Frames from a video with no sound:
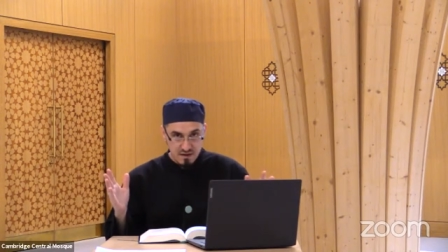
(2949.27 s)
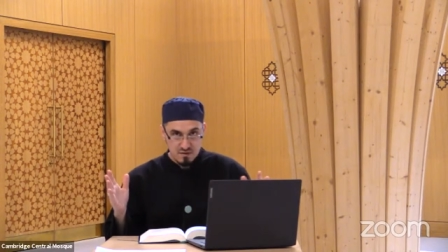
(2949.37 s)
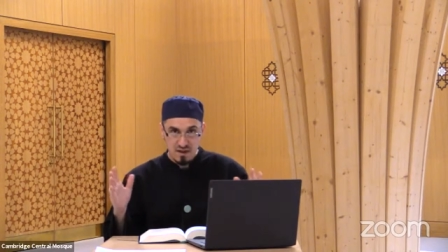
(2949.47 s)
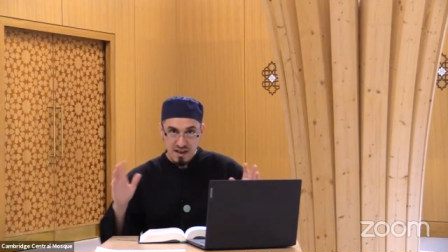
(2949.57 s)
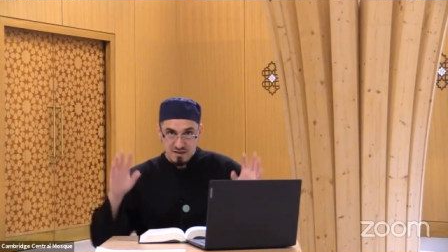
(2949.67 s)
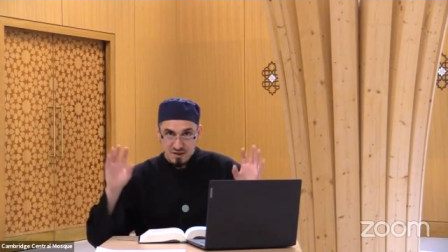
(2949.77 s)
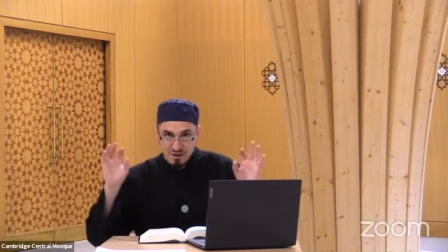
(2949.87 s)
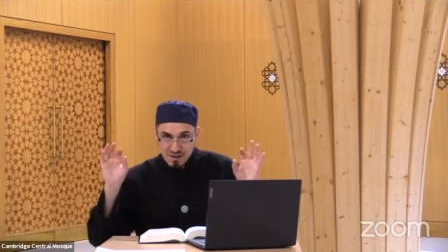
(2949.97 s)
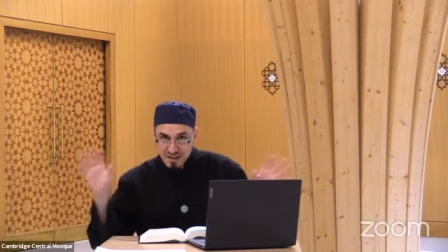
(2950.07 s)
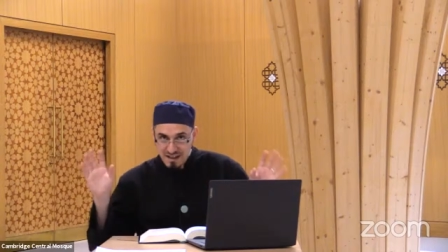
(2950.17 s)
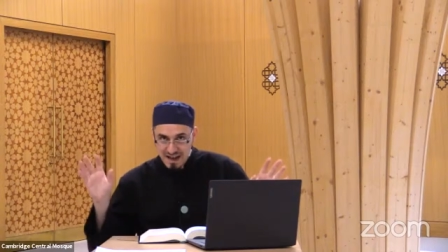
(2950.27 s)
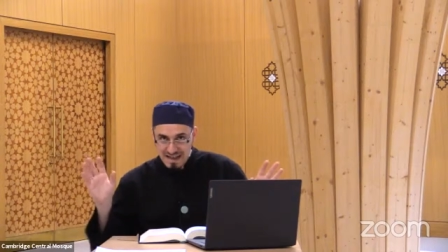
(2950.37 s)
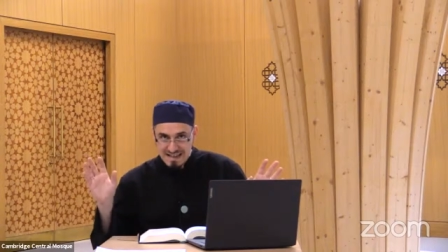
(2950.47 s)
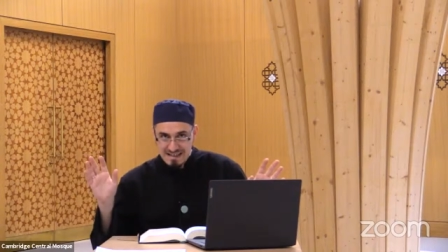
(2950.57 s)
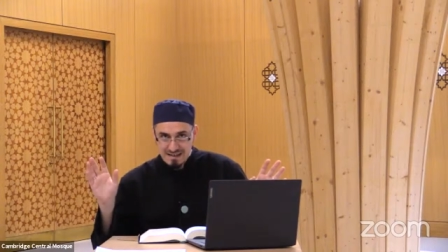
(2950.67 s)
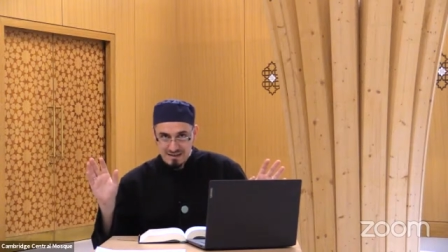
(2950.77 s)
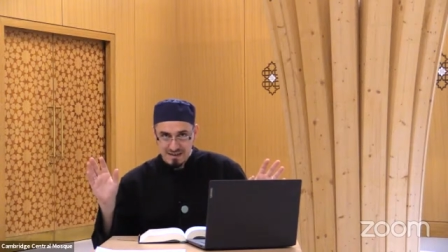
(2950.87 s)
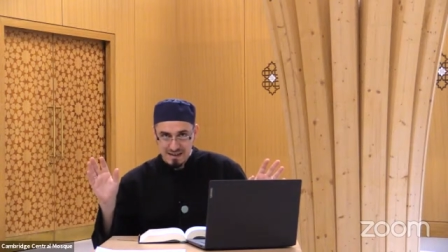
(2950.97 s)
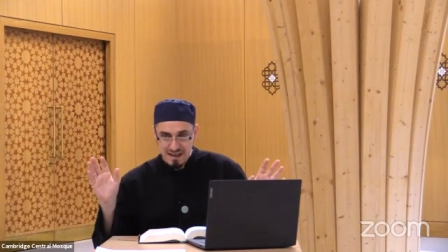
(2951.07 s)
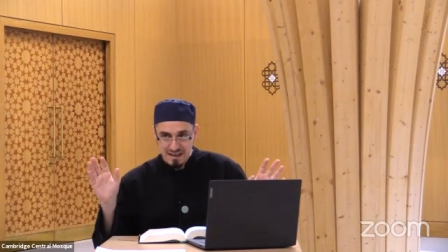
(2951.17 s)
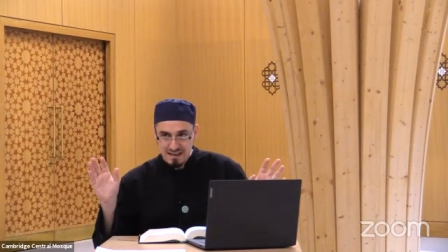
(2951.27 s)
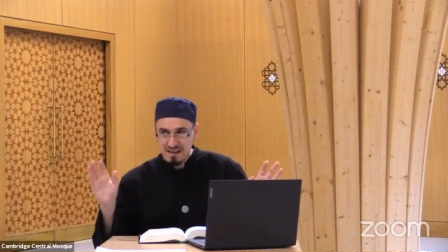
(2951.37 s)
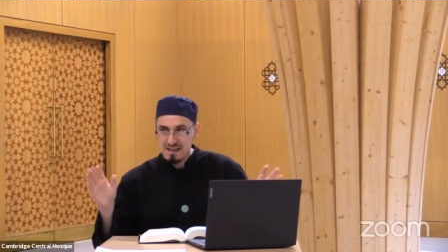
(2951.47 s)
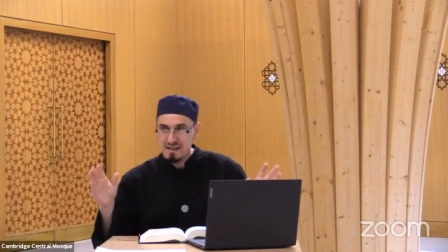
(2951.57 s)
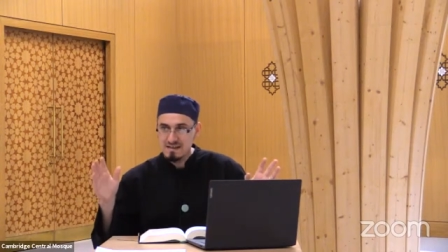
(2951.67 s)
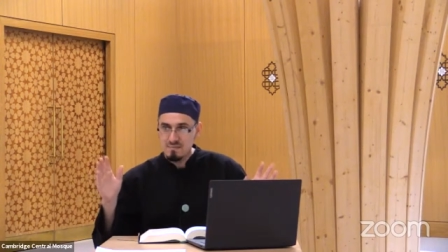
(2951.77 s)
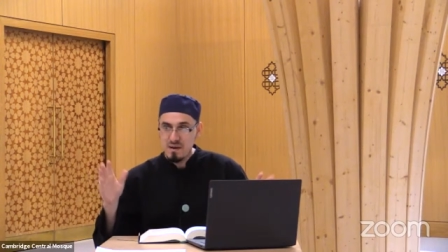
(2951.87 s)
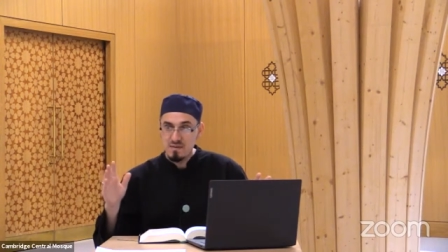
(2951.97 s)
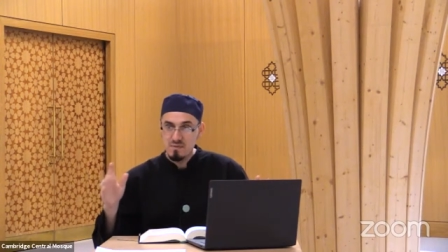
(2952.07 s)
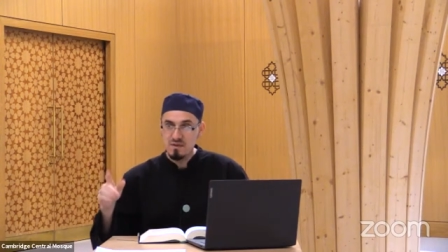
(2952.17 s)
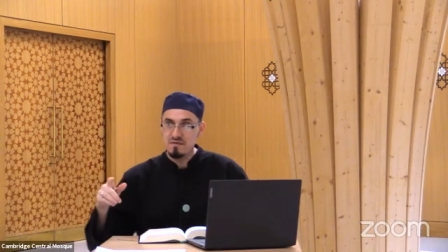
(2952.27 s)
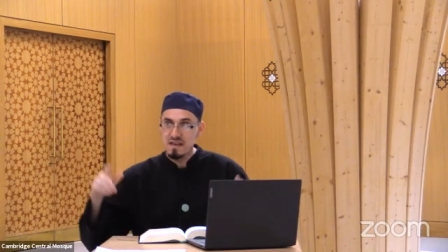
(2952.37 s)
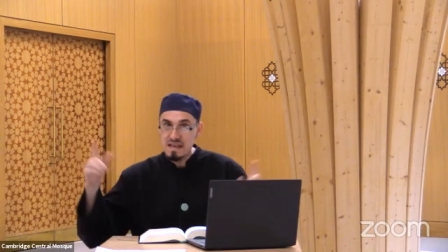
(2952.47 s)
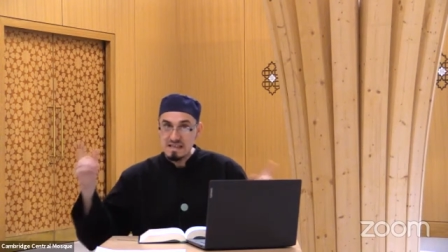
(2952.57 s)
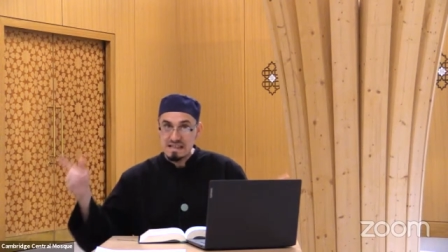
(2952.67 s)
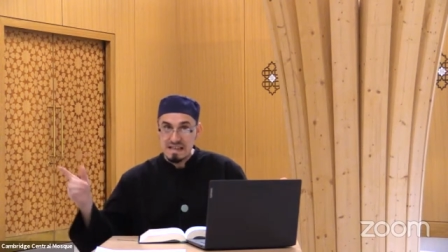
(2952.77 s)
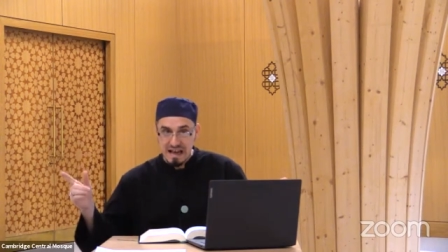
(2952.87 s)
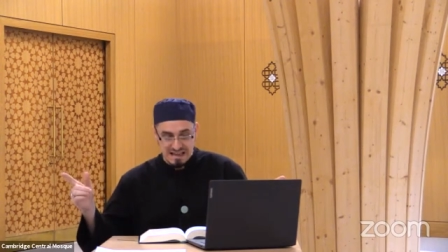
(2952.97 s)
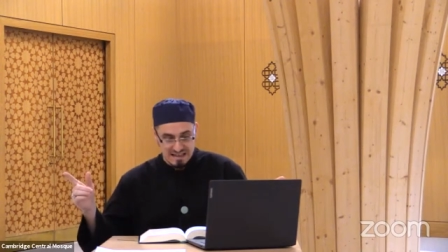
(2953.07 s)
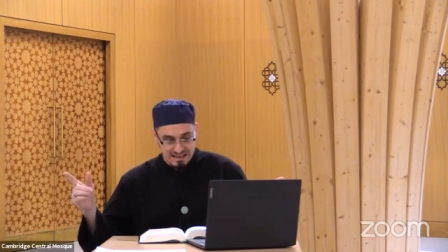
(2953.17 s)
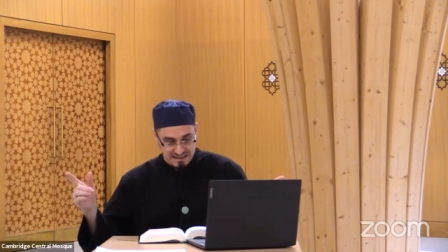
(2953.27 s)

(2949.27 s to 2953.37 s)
So Allah is not the light. Okay, is the parable of His light.